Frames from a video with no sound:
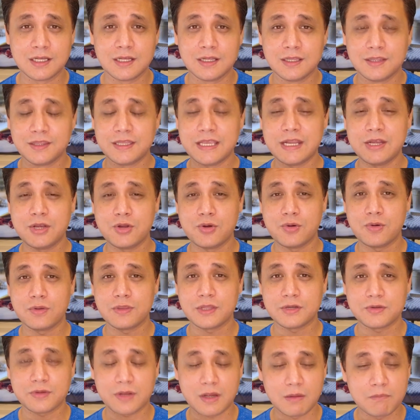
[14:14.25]
They know
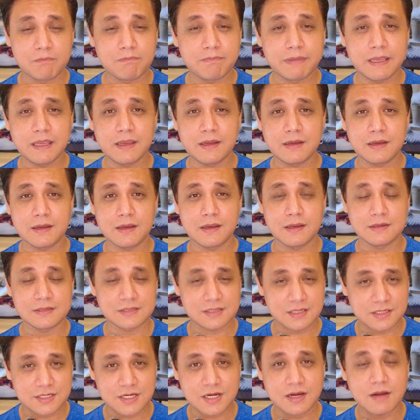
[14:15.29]
that to compete in
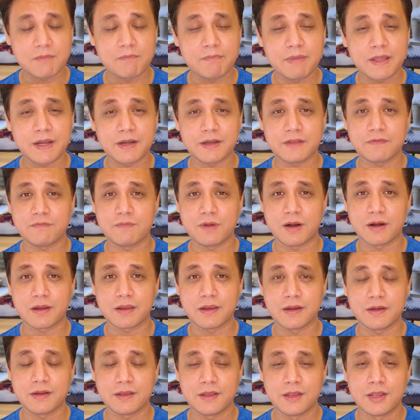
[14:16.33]
such a competitive
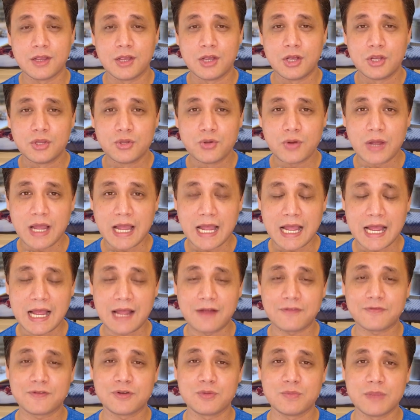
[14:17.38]
market, you
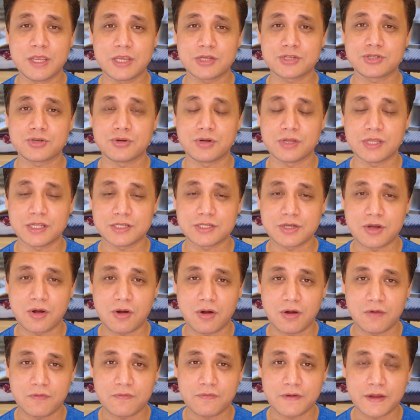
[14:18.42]
have to make sure that you're
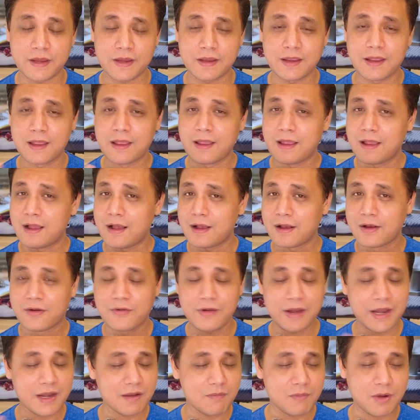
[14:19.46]
offering a
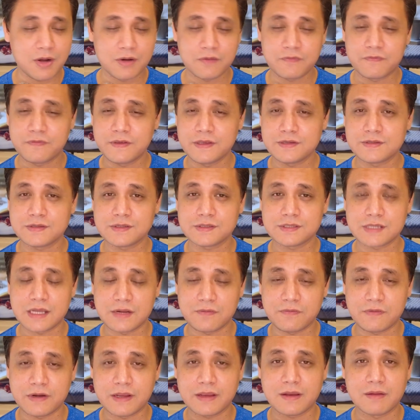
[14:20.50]
great amount of features at
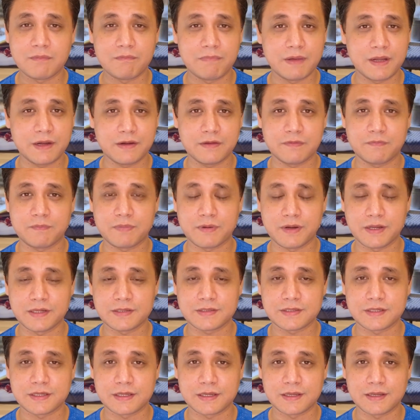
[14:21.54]
very competitive
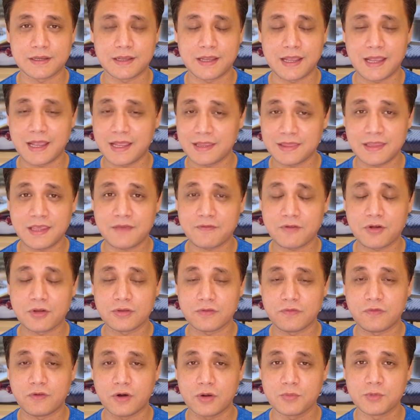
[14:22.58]
pricing, and they've got the
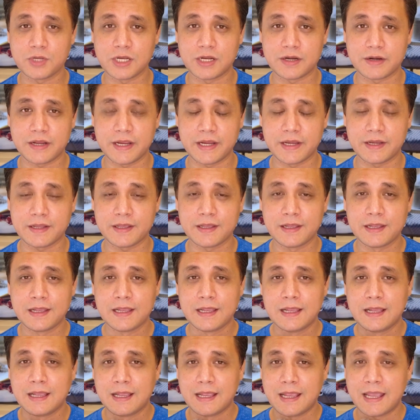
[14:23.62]
formula right.
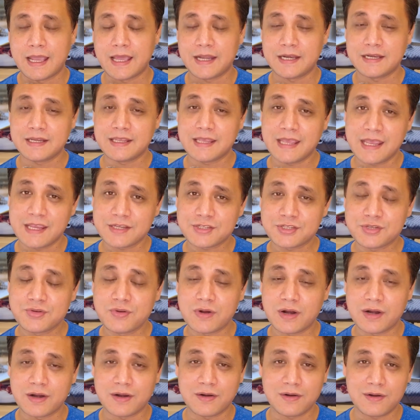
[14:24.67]
And in case you
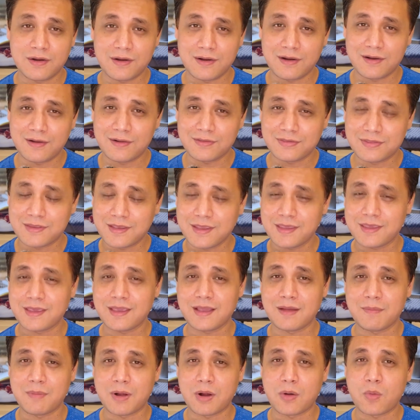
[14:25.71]
are
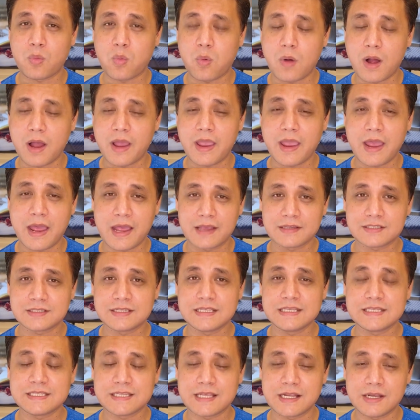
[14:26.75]
thinking about why has
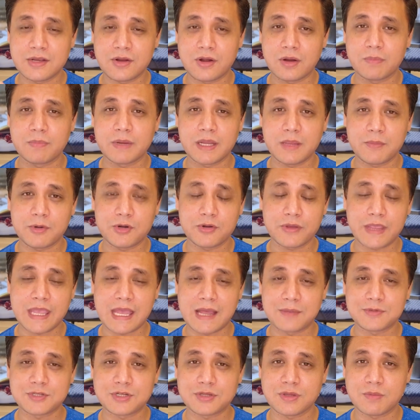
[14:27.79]
TCL not been able to
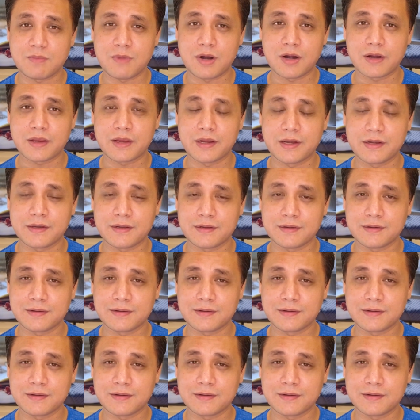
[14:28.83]
capture the market